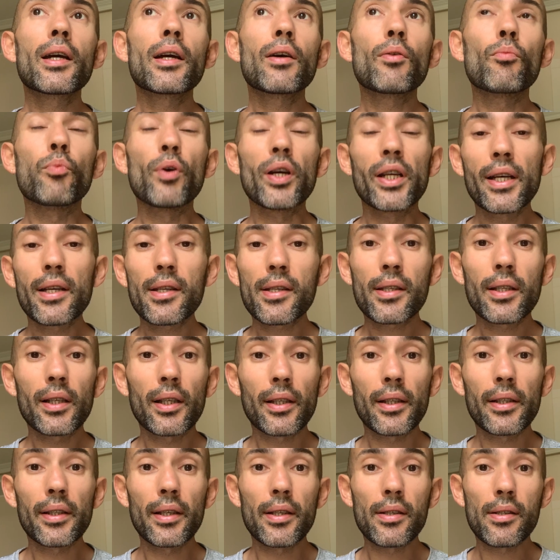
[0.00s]
When I
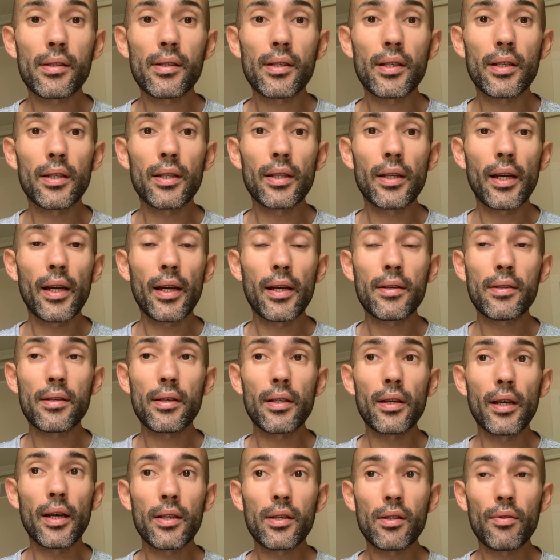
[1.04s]
started as
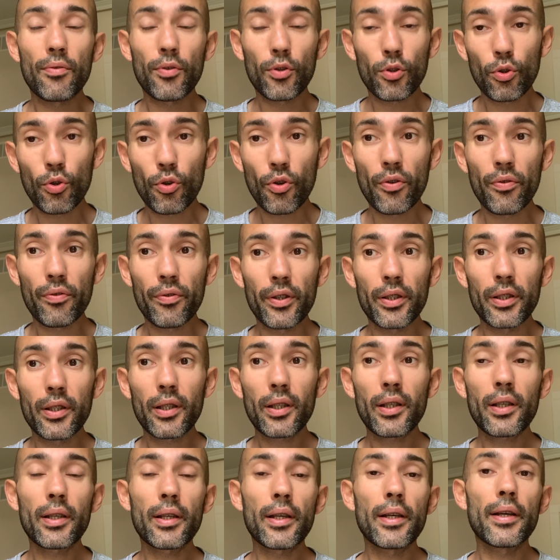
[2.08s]
a photographer,
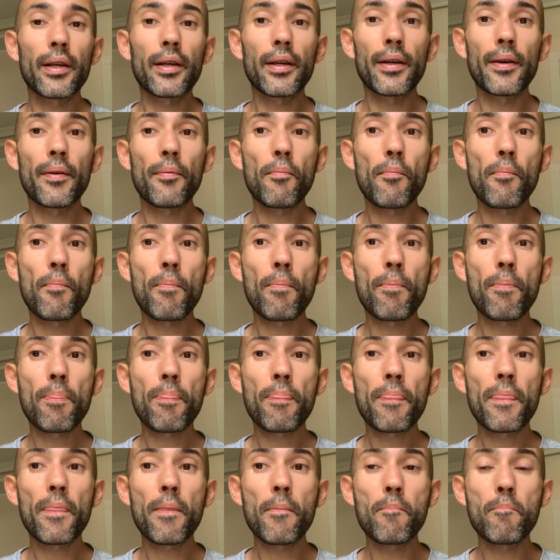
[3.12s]

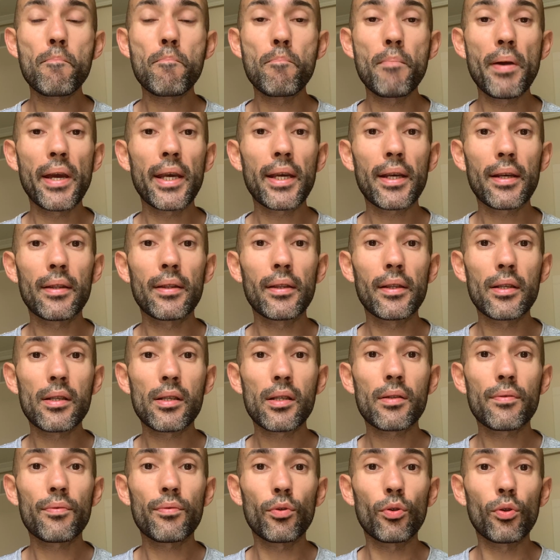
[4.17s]
making
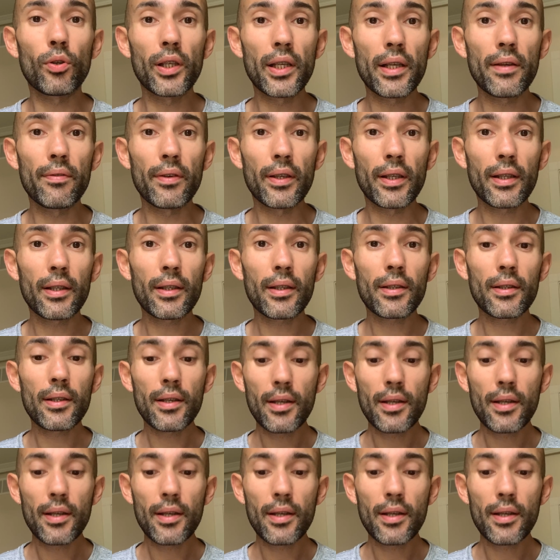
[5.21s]
this for living,